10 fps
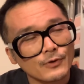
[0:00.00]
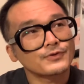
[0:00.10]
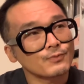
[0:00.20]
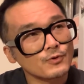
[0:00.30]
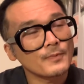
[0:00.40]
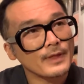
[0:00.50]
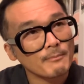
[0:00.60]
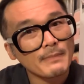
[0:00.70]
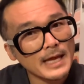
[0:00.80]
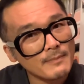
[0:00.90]
rumor that
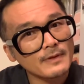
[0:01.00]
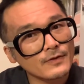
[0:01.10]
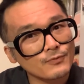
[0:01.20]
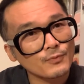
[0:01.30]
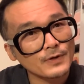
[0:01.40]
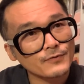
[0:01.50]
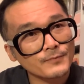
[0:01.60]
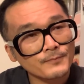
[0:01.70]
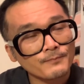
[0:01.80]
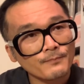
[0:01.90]
maybe this was
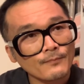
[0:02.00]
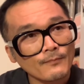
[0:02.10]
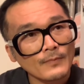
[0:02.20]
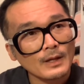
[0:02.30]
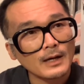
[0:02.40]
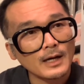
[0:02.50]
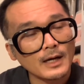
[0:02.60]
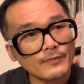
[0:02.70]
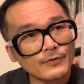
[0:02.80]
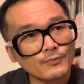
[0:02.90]

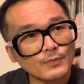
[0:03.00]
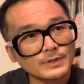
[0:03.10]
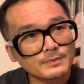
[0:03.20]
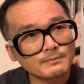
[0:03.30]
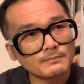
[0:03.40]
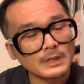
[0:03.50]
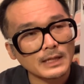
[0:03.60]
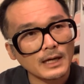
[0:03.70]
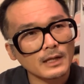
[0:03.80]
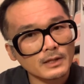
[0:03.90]

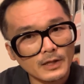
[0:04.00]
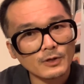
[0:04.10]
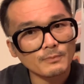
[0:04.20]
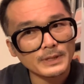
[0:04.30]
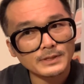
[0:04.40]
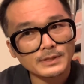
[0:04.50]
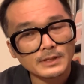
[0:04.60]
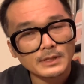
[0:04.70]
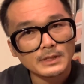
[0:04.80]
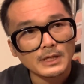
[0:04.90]
a little bit
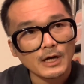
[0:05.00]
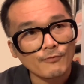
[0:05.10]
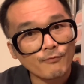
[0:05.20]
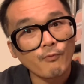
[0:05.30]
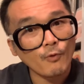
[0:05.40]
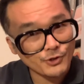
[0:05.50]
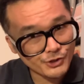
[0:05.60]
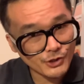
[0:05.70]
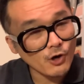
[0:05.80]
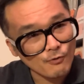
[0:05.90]
for
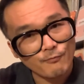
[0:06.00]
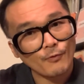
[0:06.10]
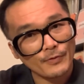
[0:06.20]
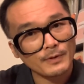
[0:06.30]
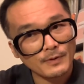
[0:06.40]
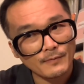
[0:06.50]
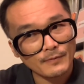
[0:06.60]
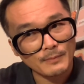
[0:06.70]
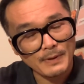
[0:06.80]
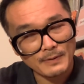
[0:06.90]
show for
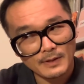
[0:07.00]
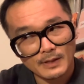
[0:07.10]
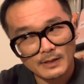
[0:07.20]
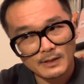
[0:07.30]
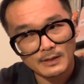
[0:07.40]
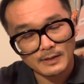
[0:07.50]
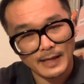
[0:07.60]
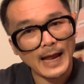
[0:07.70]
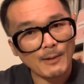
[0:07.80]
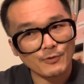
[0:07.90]
the
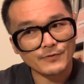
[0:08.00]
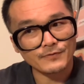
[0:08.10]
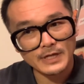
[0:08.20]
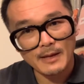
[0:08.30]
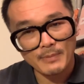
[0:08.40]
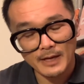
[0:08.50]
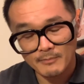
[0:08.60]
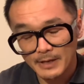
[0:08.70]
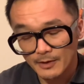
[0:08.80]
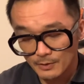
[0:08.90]
cameras of D.A.
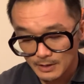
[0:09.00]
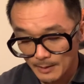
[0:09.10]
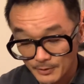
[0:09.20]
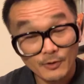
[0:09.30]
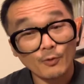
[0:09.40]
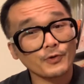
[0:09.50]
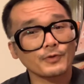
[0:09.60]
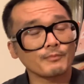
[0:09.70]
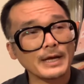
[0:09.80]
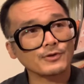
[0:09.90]
Pennebaker and company in order
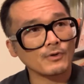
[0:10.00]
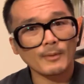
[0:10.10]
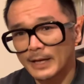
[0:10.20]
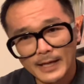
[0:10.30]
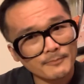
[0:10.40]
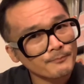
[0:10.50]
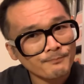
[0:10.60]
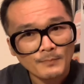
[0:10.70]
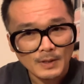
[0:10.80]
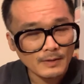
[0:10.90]
to make drama. Again,
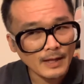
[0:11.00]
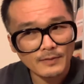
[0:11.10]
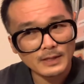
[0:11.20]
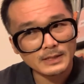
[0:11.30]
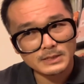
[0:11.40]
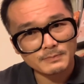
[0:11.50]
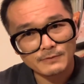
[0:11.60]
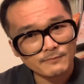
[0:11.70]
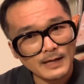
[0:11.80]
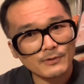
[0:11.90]
nothing has
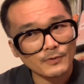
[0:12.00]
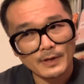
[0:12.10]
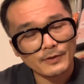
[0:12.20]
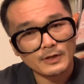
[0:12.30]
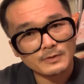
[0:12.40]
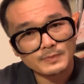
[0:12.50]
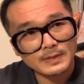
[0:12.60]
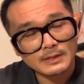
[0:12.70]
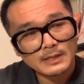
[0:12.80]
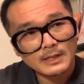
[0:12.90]
been found or nothing has been